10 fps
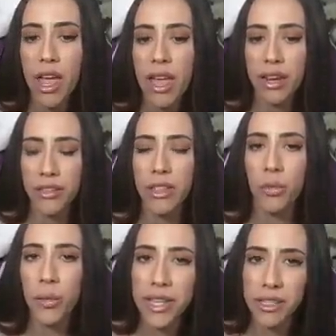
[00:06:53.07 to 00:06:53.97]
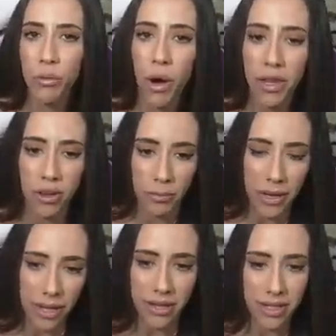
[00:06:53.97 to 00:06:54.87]
And I think the reason why they're
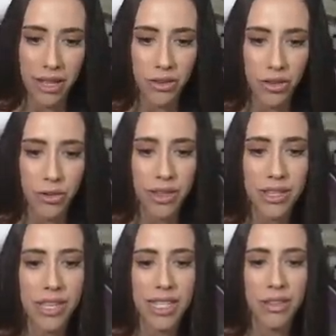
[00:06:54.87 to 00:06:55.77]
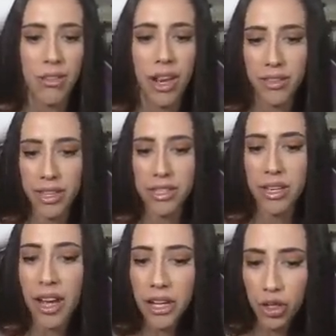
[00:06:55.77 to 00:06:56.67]
meeting together and doing this is a lot of these
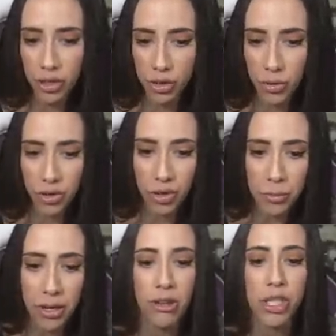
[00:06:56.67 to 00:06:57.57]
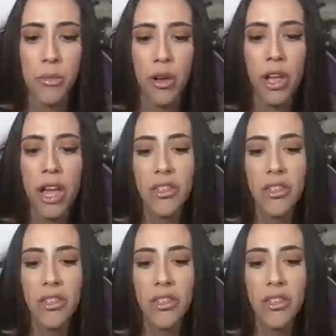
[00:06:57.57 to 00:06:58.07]
countries, whether they're big or small,